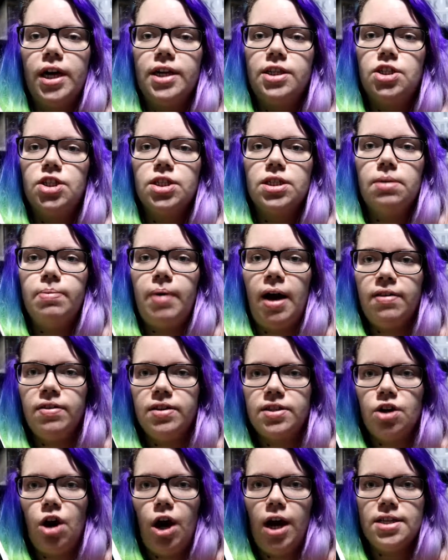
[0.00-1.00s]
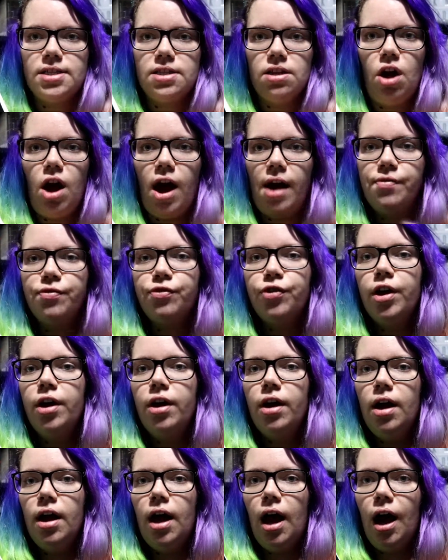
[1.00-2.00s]
It's just about this guy's life
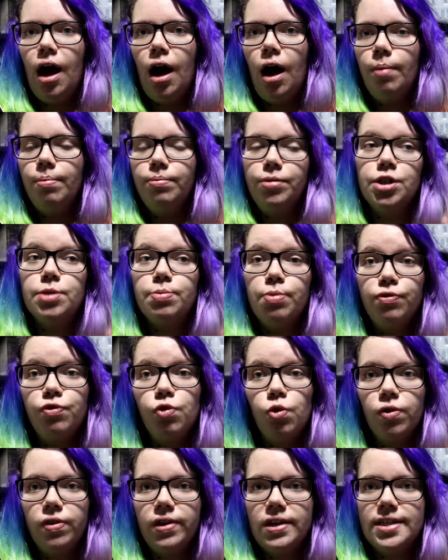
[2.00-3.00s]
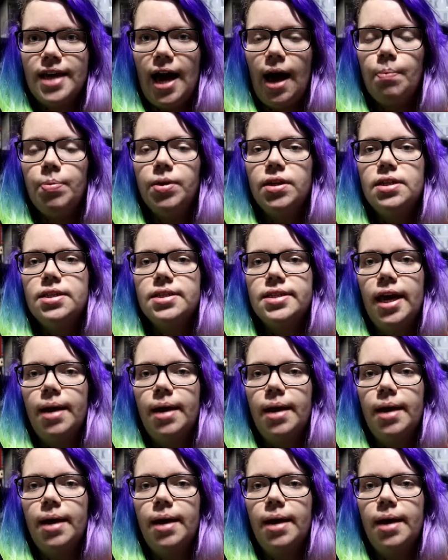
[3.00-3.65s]
just before this happens,